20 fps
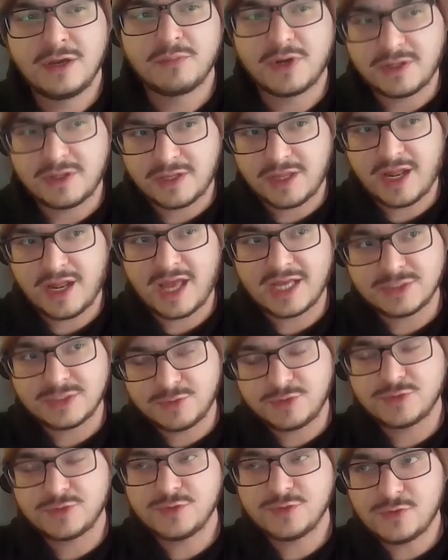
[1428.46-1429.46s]
But then as
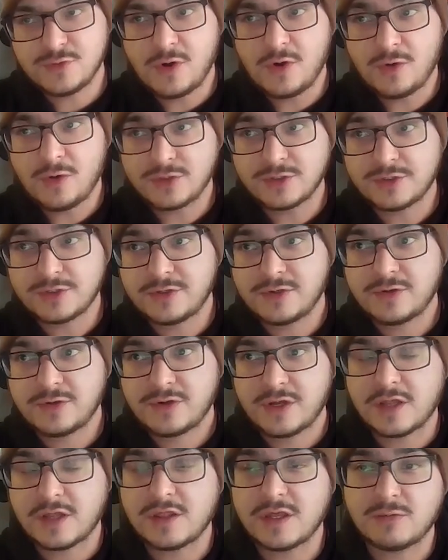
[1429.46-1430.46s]
we grew older,
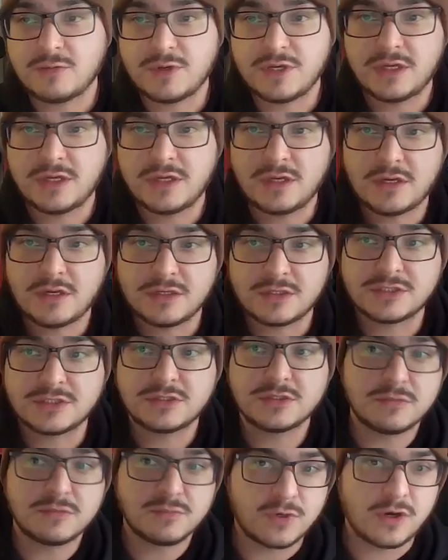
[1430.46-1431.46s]
I think we
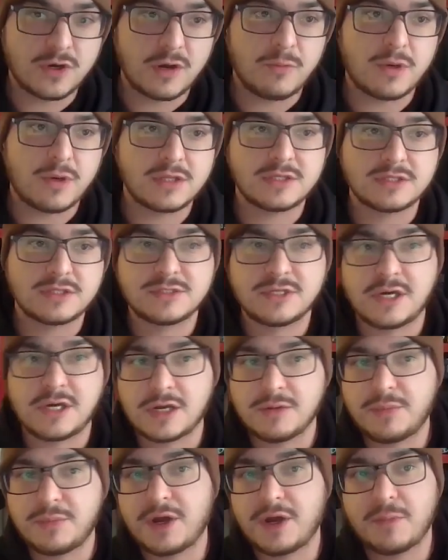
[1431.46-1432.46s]
understood more and wanted to
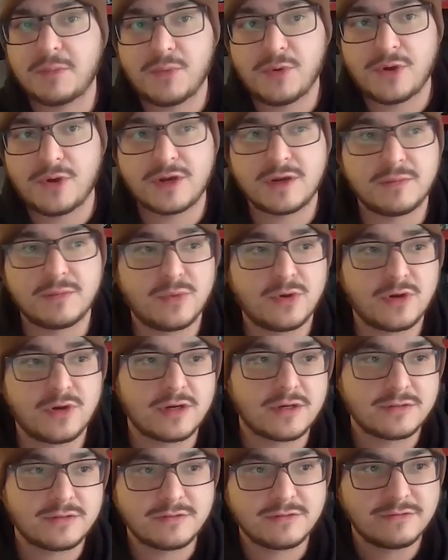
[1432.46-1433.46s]
talk about it more and
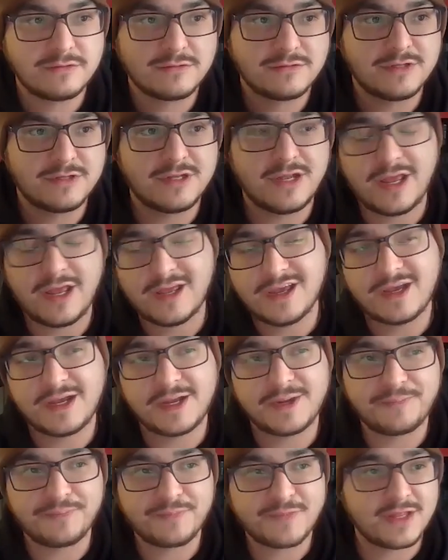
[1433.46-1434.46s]
more in
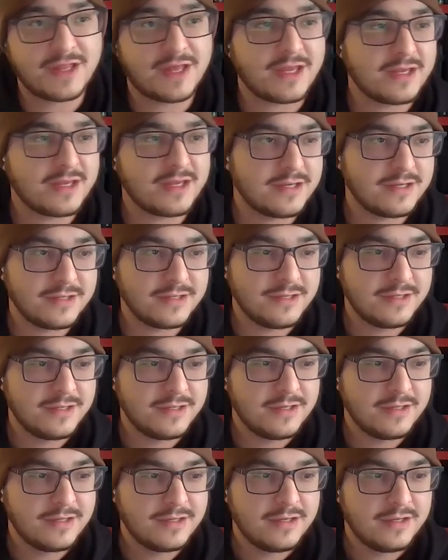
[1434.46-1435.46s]
a like
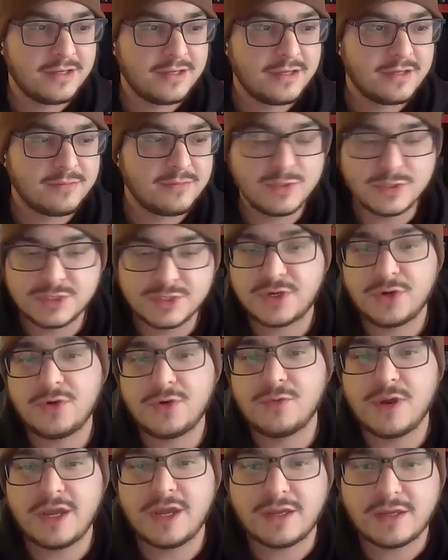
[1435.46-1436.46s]

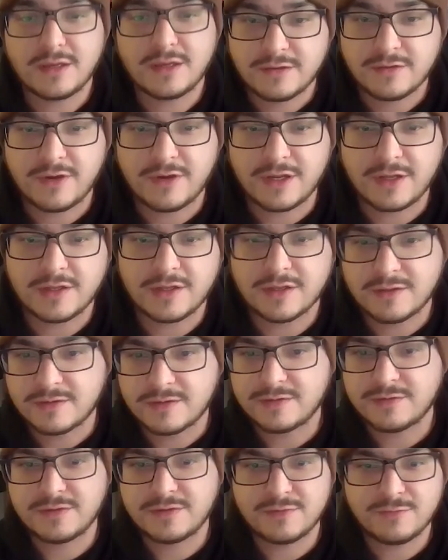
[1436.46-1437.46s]
musical way, right?
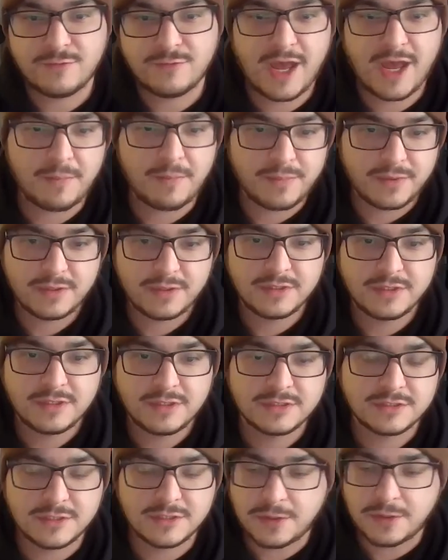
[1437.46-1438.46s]
And rap.
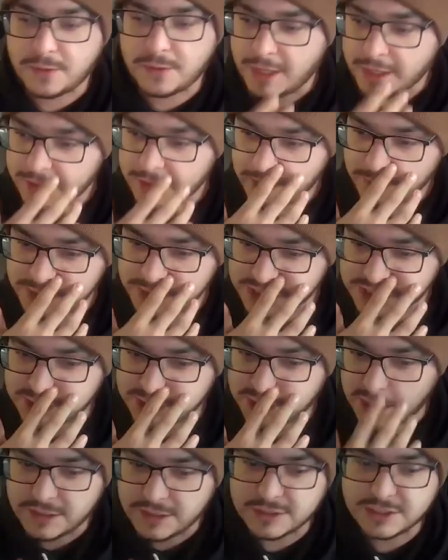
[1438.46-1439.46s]
So I think we
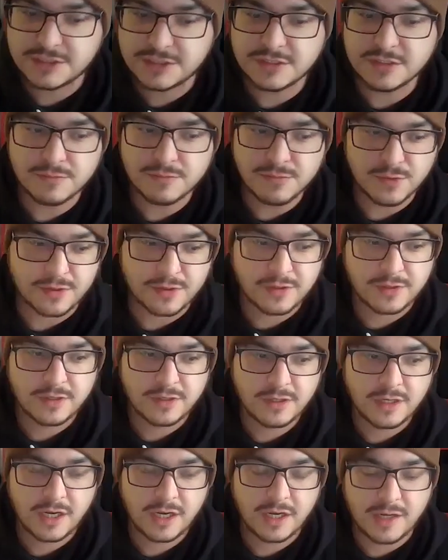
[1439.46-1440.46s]
just understood more,
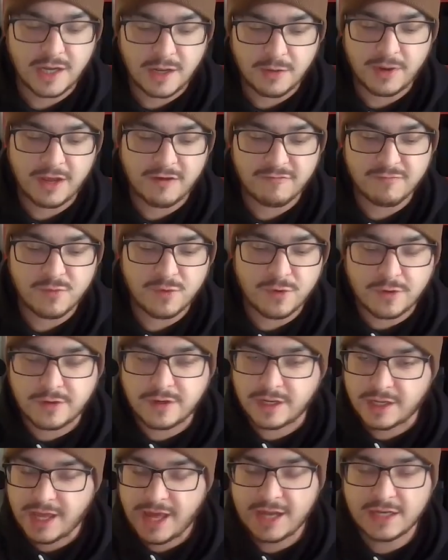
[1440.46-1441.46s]
and now we have more,
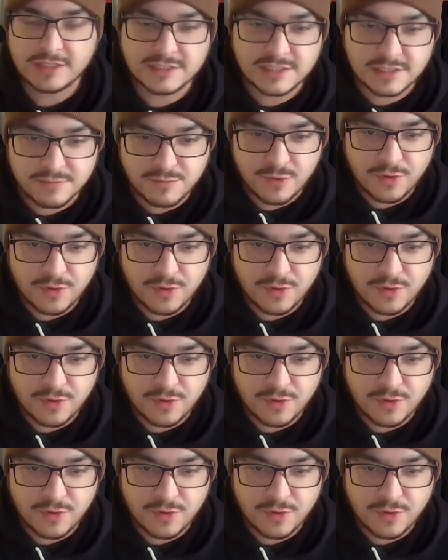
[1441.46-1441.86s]
like Alan said,